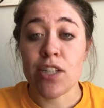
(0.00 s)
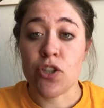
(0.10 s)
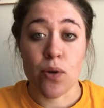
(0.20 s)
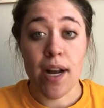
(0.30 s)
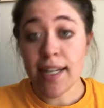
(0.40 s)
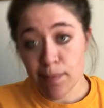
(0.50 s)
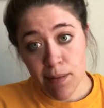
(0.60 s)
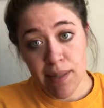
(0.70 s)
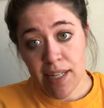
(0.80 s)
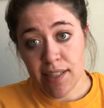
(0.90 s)
is to her
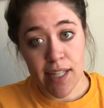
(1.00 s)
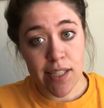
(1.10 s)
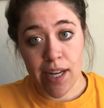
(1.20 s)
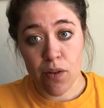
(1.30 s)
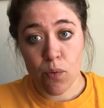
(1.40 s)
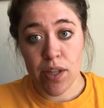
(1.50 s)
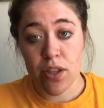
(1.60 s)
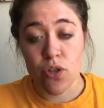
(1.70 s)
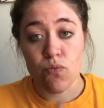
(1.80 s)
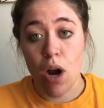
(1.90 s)
husband because that's kind of what
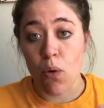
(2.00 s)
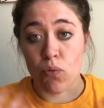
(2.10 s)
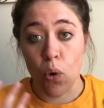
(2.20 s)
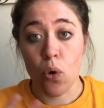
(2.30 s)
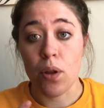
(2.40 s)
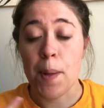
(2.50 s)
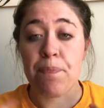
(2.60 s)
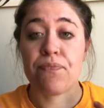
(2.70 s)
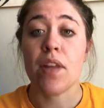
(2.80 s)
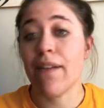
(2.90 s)
the role
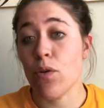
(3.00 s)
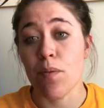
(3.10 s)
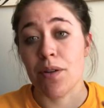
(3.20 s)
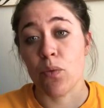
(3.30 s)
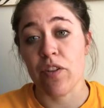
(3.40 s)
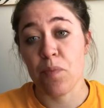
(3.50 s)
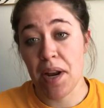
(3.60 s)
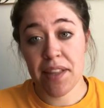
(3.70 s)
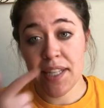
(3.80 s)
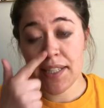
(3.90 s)
of a woman would have
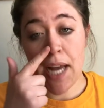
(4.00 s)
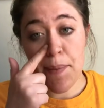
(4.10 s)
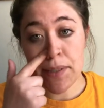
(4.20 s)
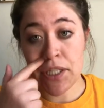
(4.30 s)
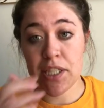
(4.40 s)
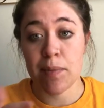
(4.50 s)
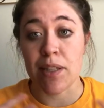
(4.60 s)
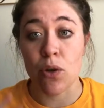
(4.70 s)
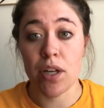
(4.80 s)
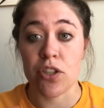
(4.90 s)
been at this time, is just to be
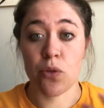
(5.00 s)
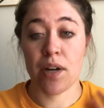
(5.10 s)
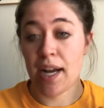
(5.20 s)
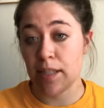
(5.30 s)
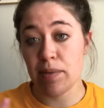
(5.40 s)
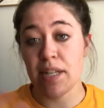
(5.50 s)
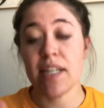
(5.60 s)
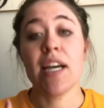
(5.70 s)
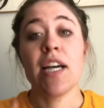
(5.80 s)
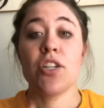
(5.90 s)
loyal to her
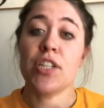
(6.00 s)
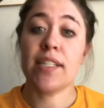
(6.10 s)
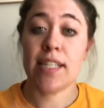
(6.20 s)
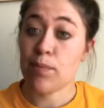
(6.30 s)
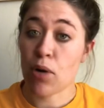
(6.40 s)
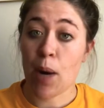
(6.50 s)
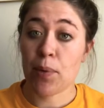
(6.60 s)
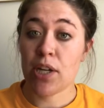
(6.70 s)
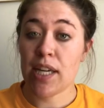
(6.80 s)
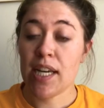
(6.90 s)
husband. She's his
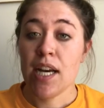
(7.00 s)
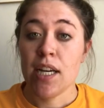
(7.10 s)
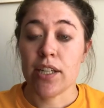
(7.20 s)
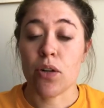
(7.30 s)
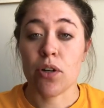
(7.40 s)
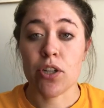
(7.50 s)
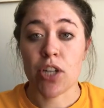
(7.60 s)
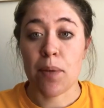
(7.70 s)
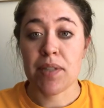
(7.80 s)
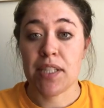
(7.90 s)
property. Her
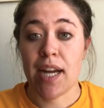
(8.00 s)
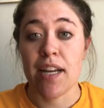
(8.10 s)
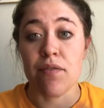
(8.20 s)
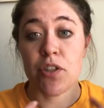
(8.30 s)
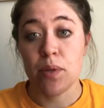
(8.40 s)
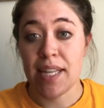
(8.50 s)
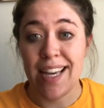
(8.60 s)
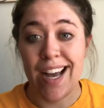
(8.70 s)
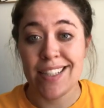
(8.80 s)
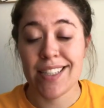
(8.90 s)
job is to kind of do what
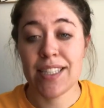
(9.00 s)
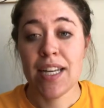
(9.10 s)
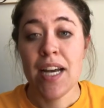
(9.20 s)
he asks.